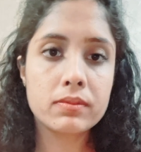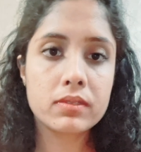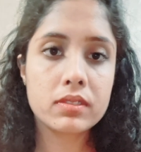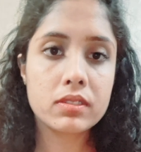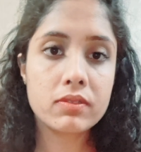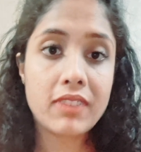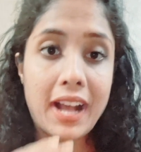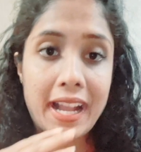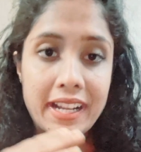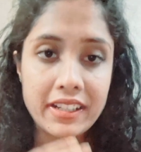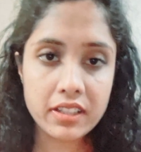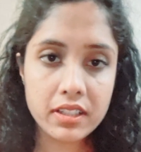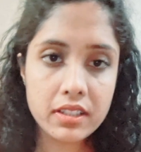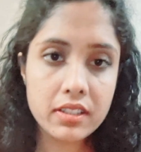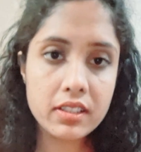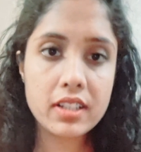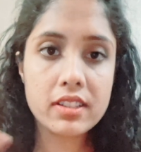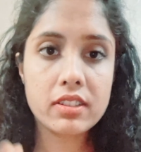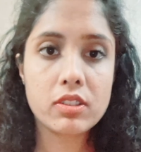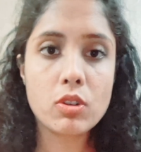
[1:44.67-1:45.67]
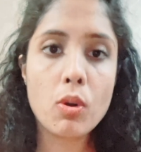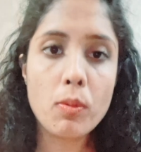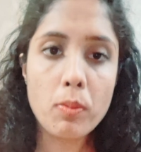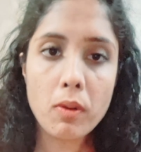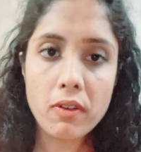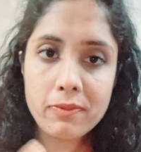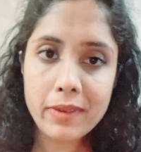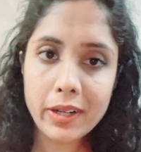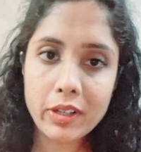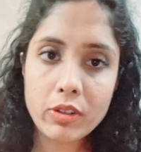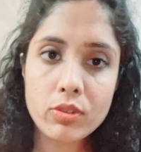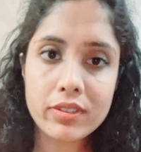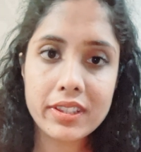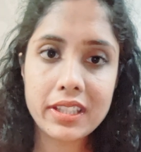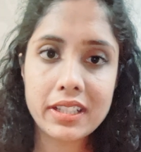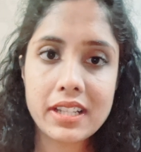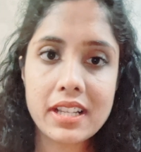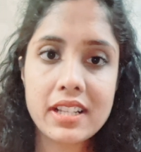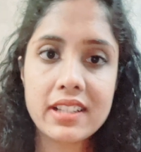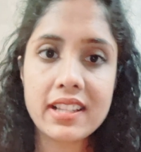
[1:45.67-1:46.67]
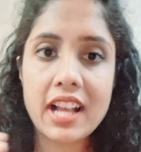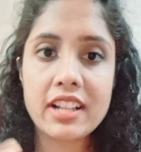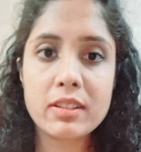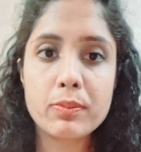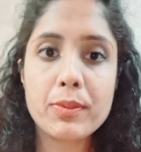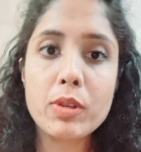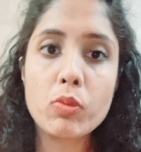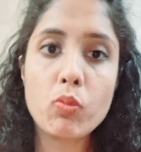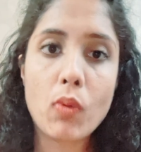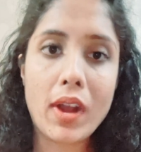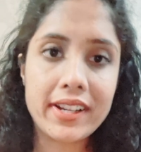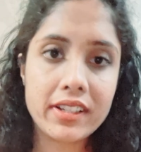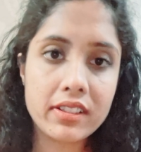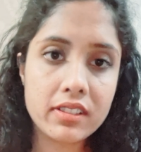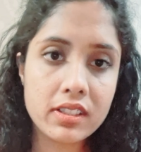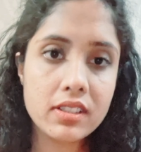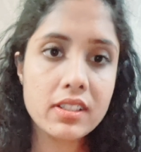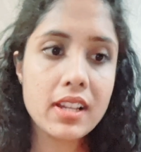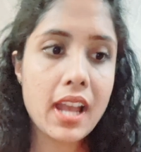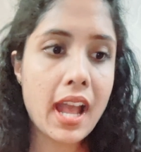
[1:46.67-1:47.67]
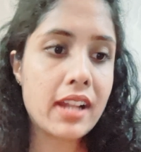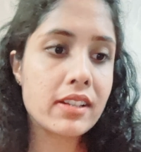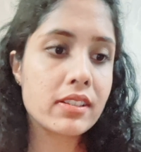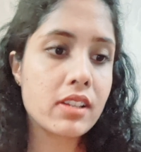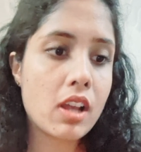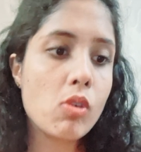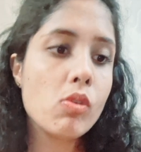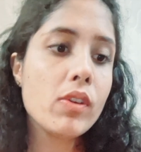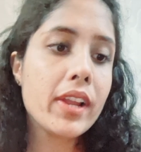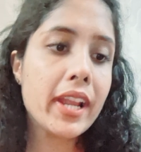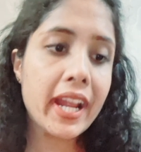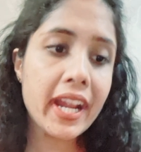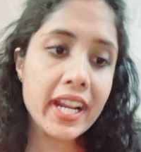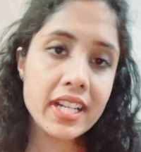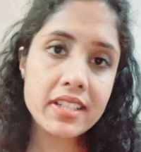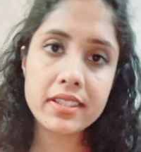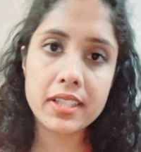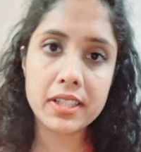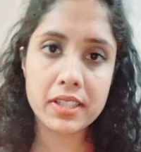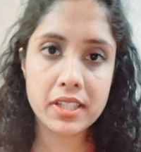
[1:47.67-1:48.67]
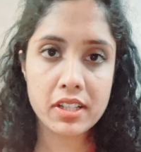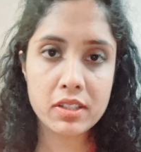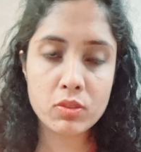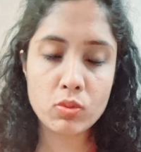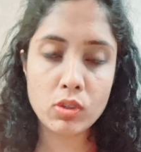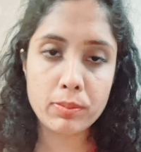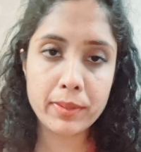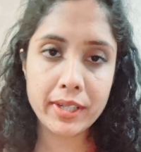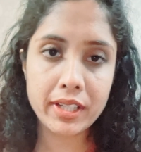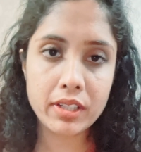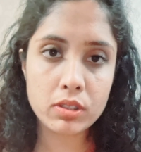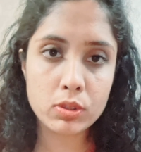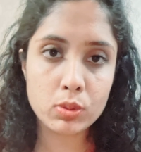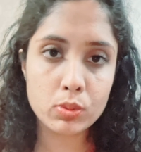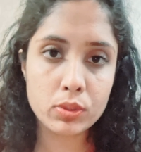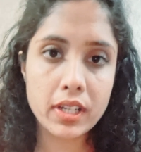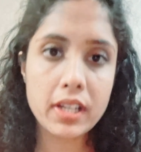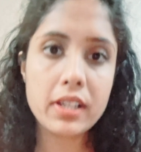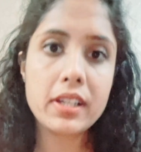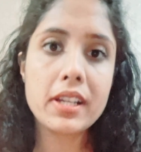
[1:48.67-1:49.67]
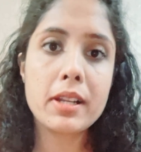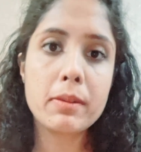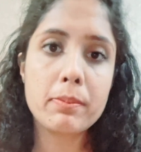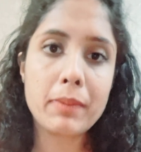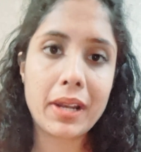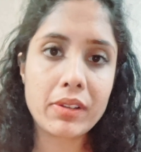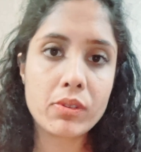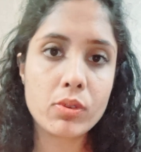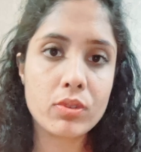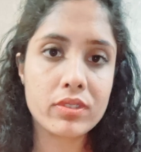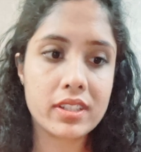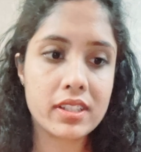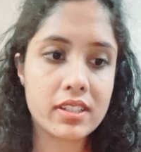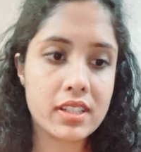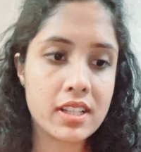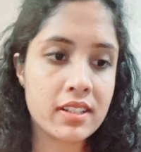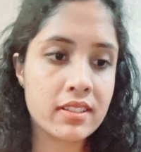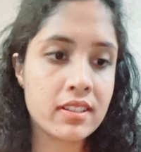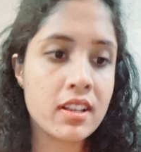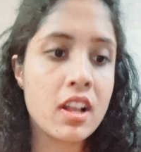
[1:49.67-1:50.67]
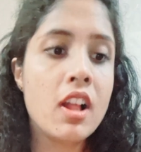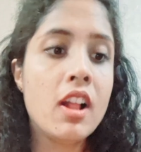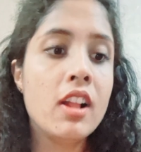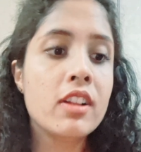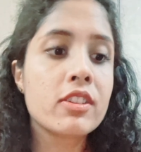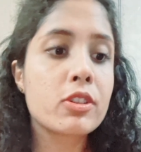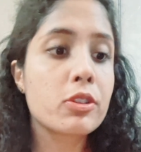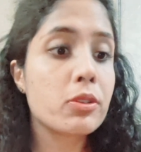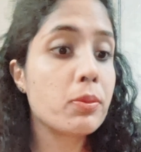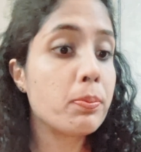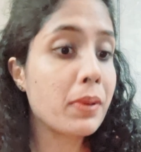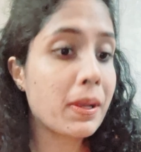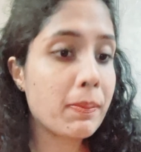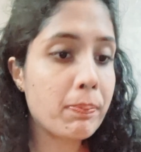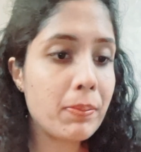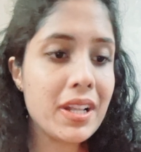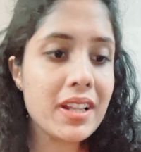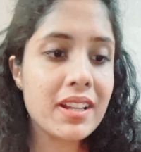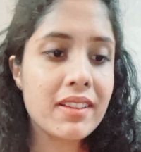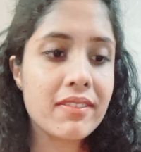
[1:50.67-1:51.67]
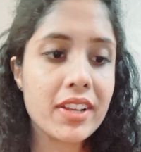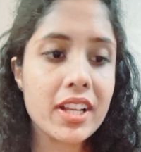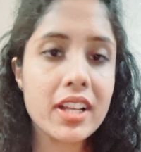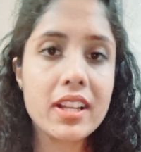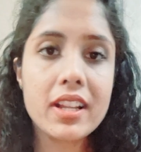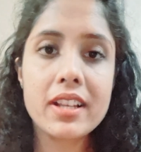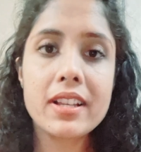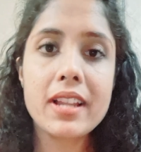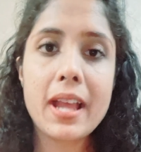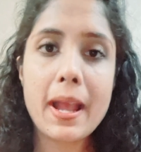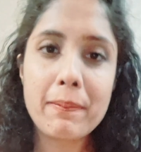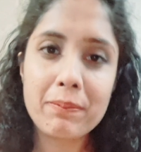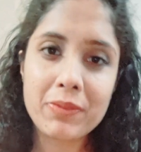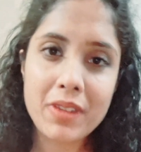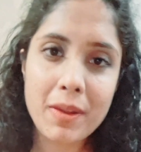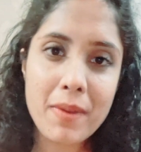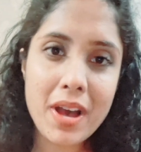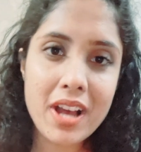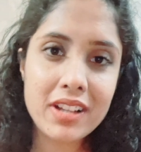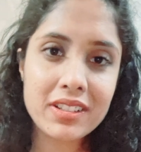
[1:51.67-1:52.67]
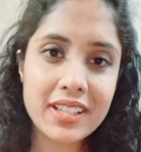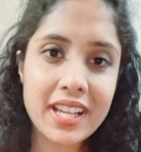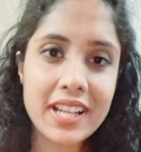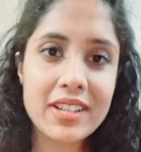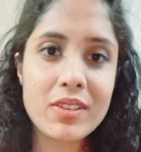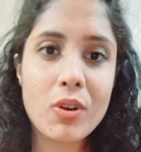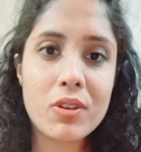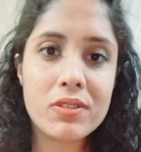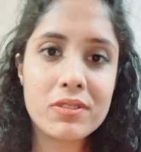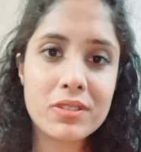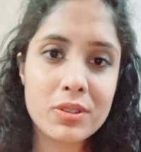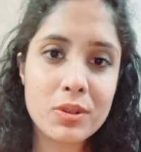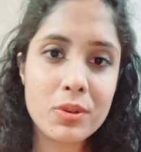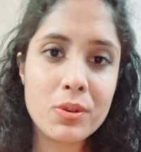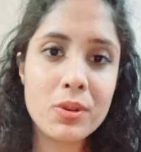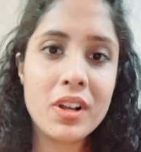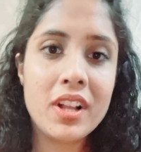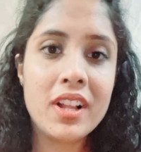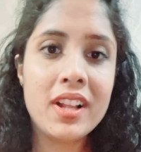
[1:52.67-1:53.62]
widened. The scope of metro cities has been widened, and now eight cities will be included in metro cities. So, people living in Ahmedabad can also